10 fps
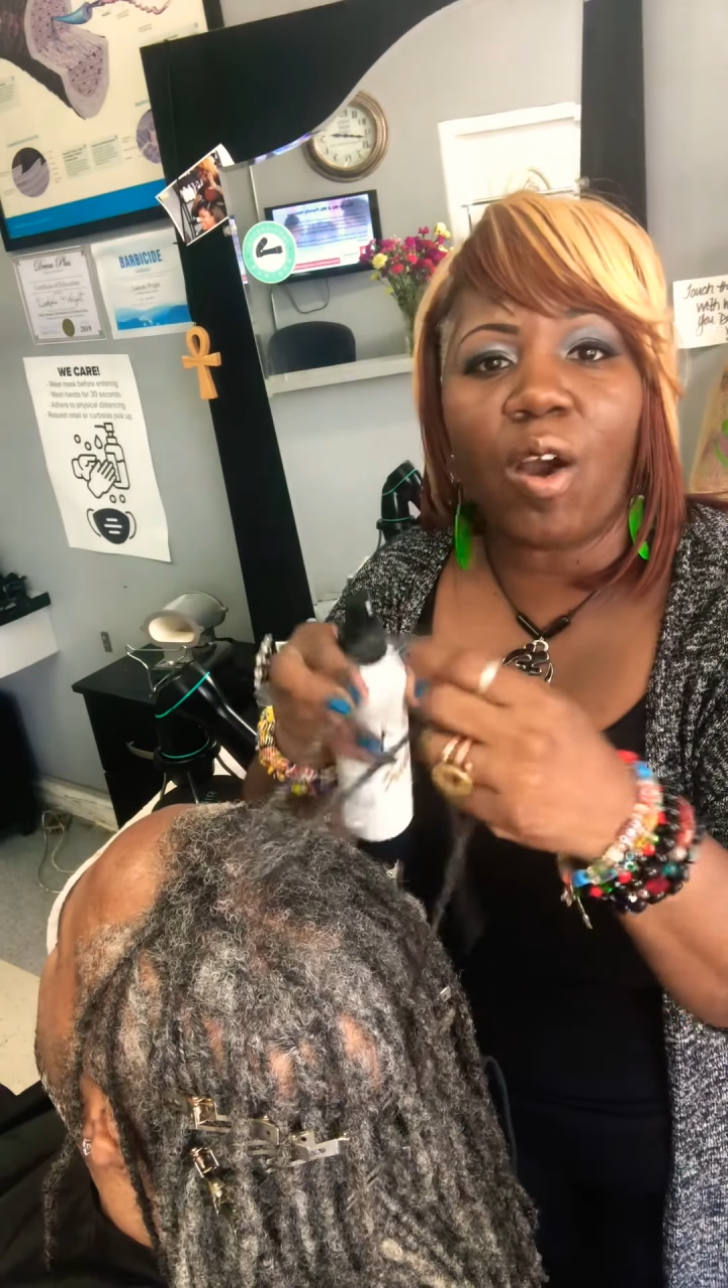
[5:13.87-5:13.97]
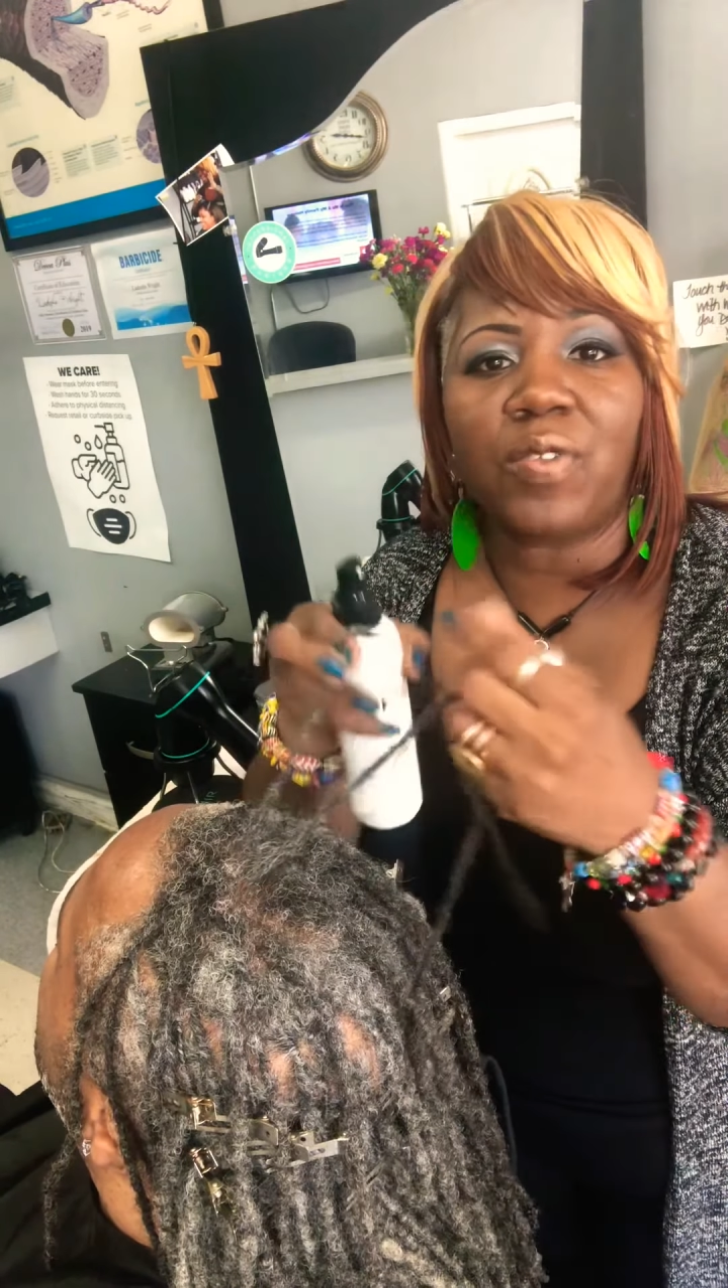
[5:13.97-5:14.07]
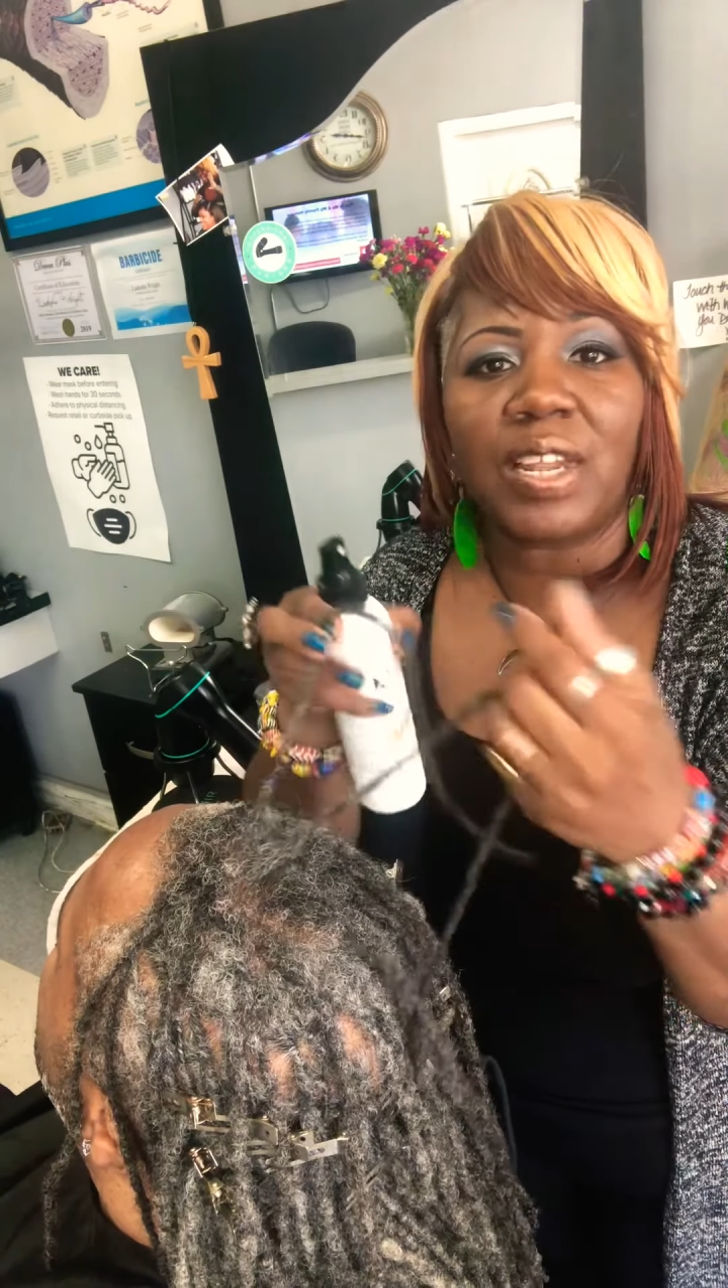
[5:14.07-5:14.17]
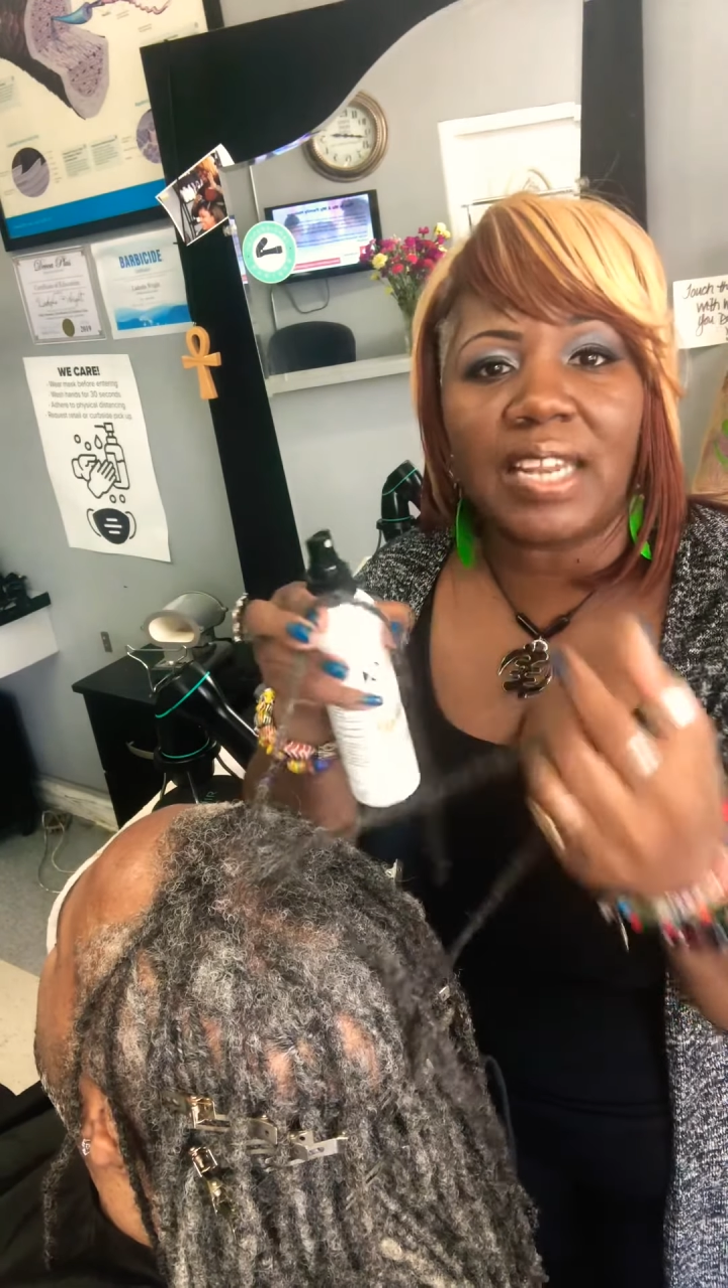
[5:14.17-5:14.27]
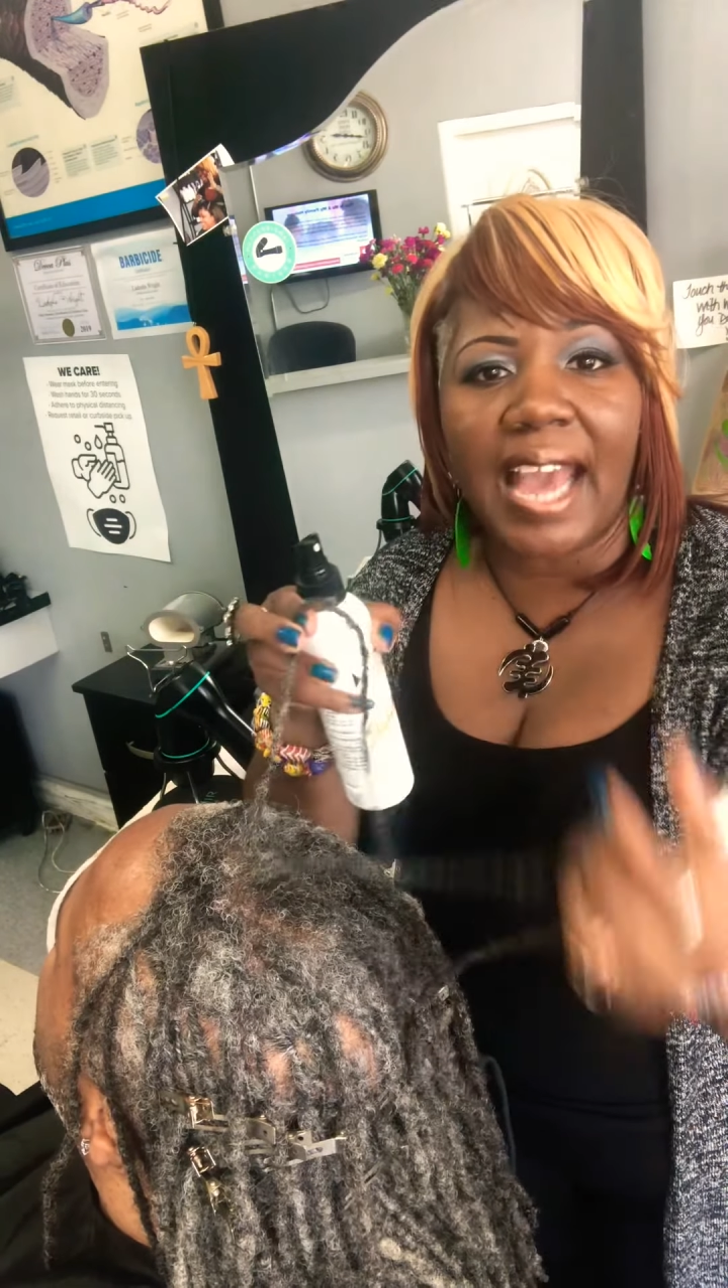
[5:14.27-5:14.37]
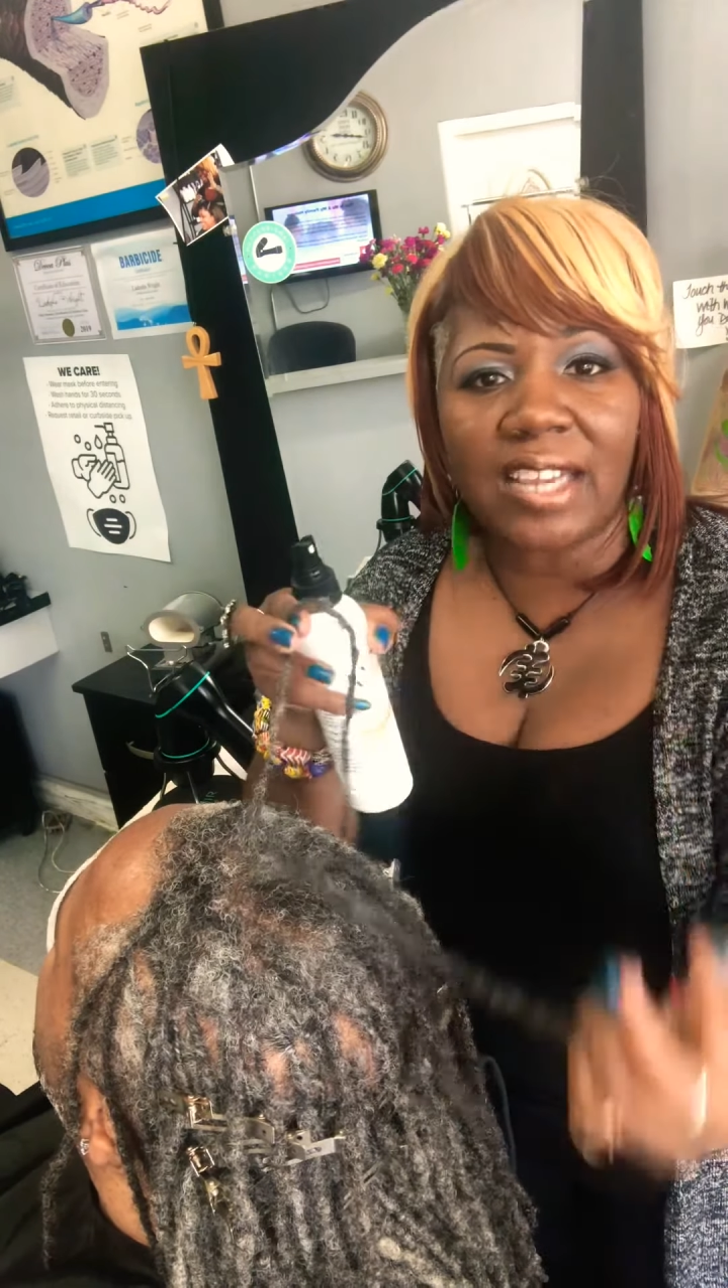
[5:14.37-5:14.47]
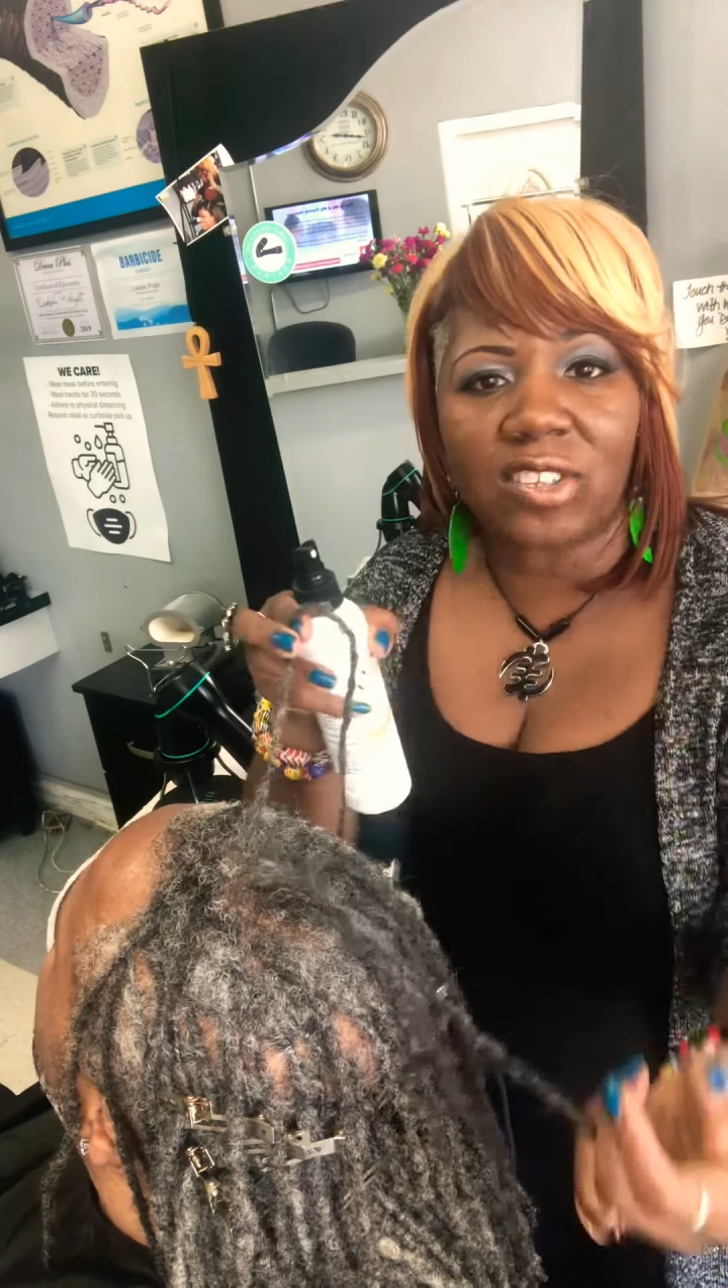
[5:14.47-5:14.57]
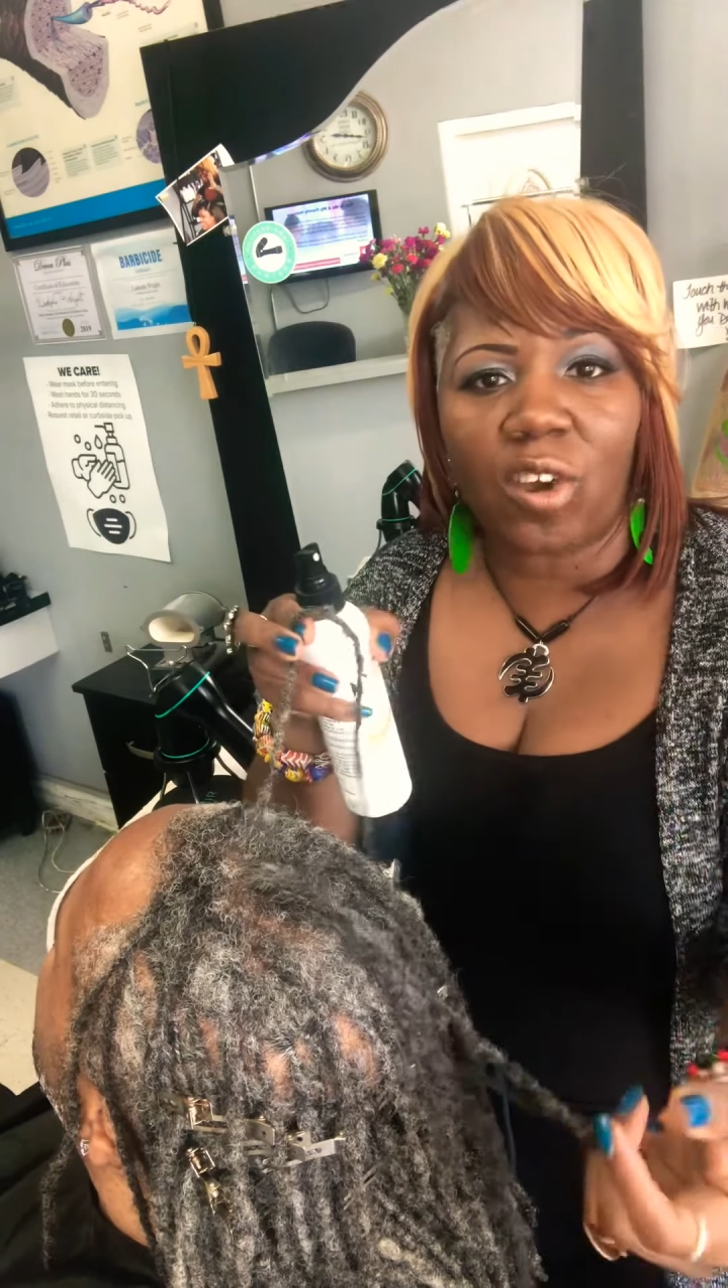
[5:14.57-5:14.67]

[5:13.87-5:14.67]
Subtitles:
on the next